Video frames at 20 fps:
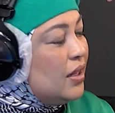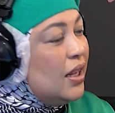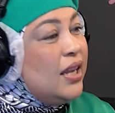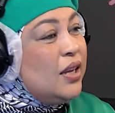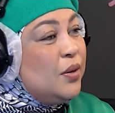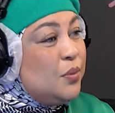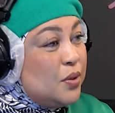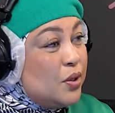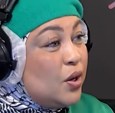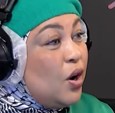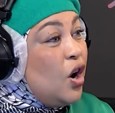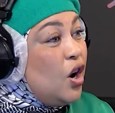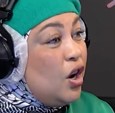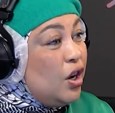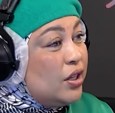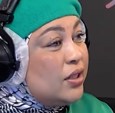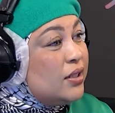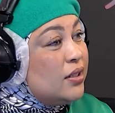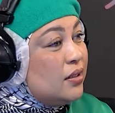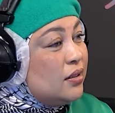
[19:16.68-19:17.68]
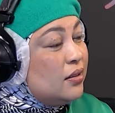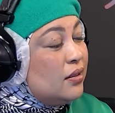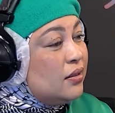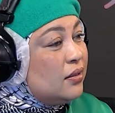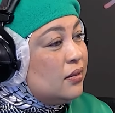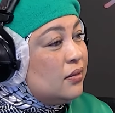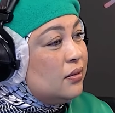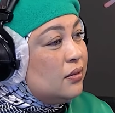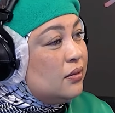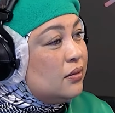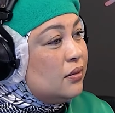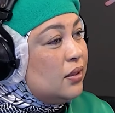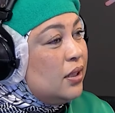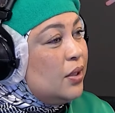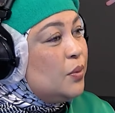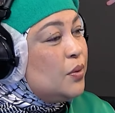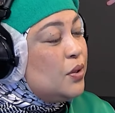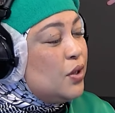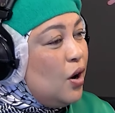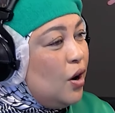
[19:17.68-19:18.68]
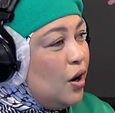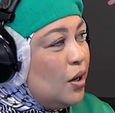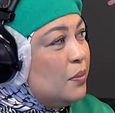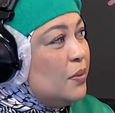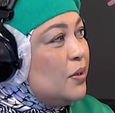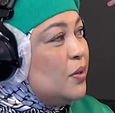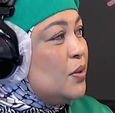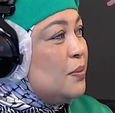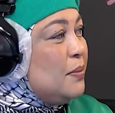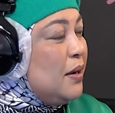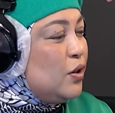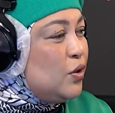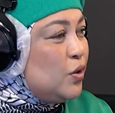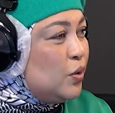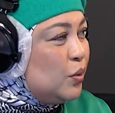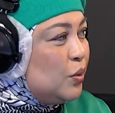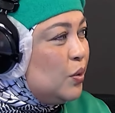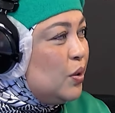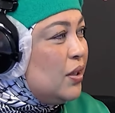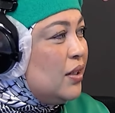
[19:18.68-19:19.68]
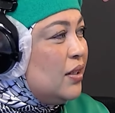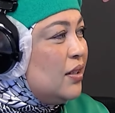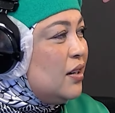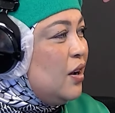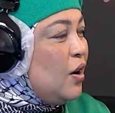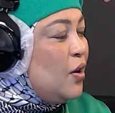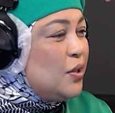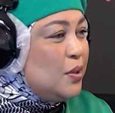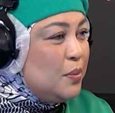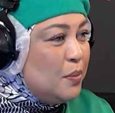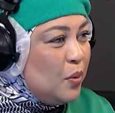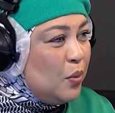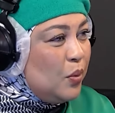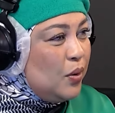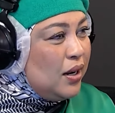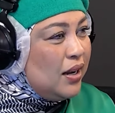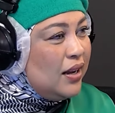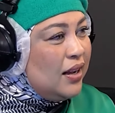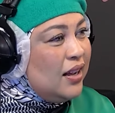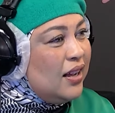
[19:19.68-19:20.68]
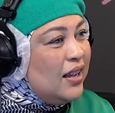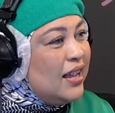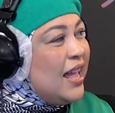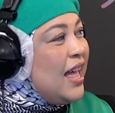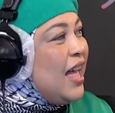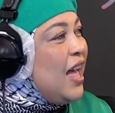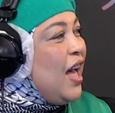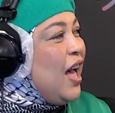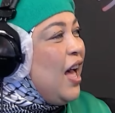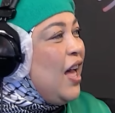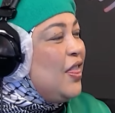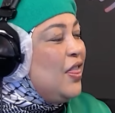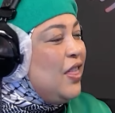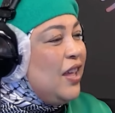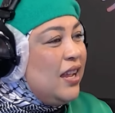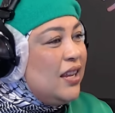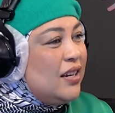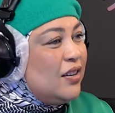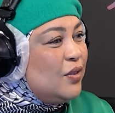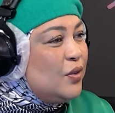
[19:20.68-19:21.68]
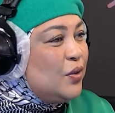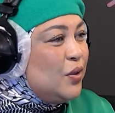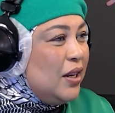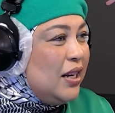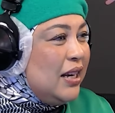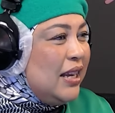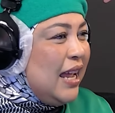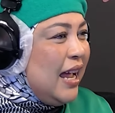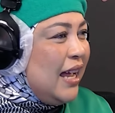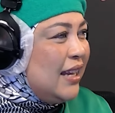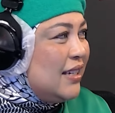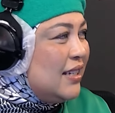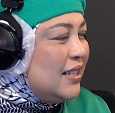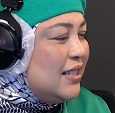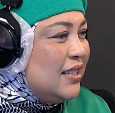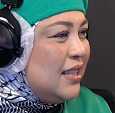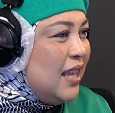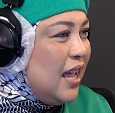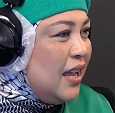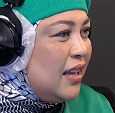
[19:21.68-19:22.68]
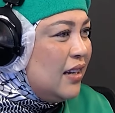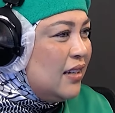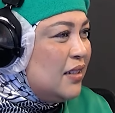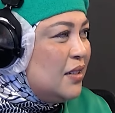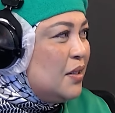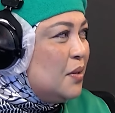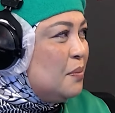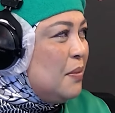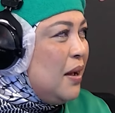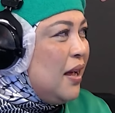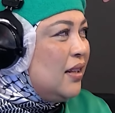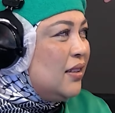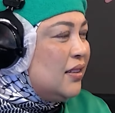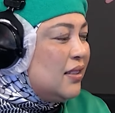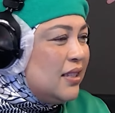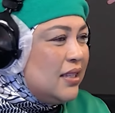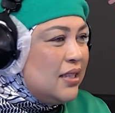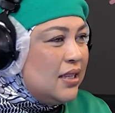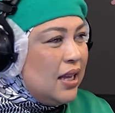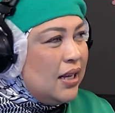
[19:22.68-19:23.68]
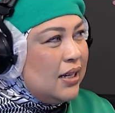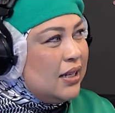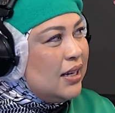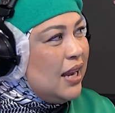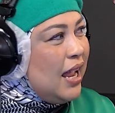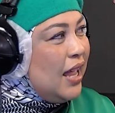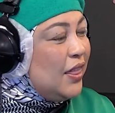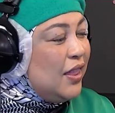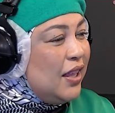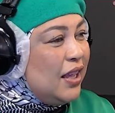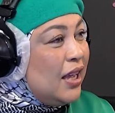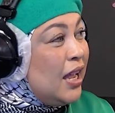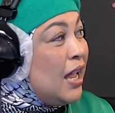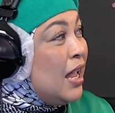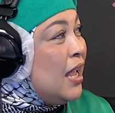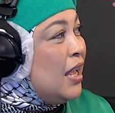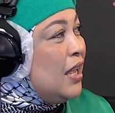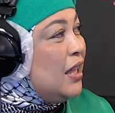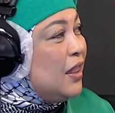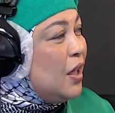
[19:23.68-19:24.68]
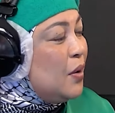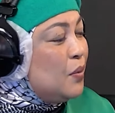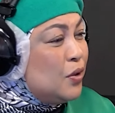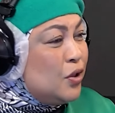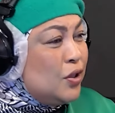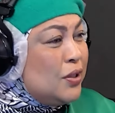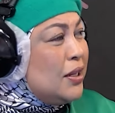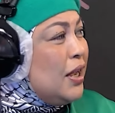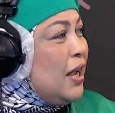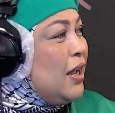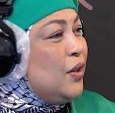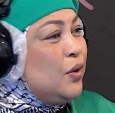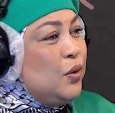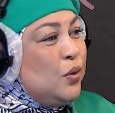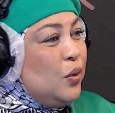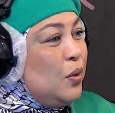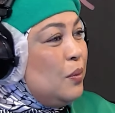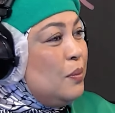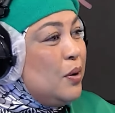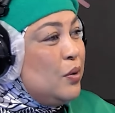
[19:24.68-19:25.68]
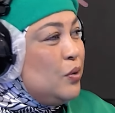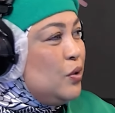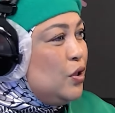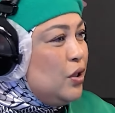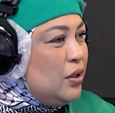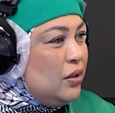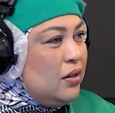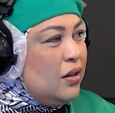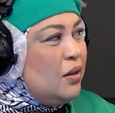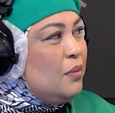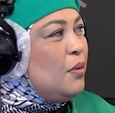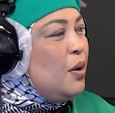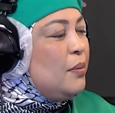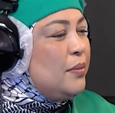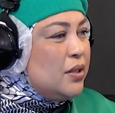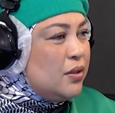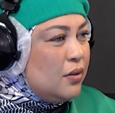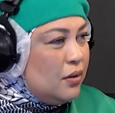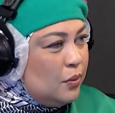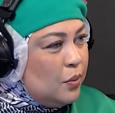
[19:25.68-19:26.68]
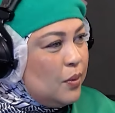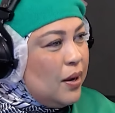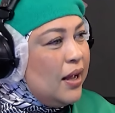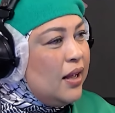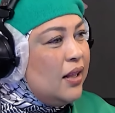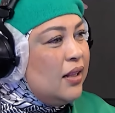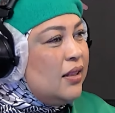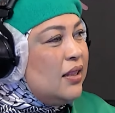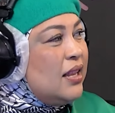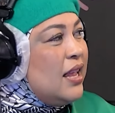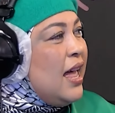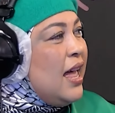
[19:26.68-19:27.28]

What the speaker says: it was hard. It was hard because my children are smaller. Mm. They don't really understand. My eldest son, I think they were just going through the motion, you know, mommy's not well.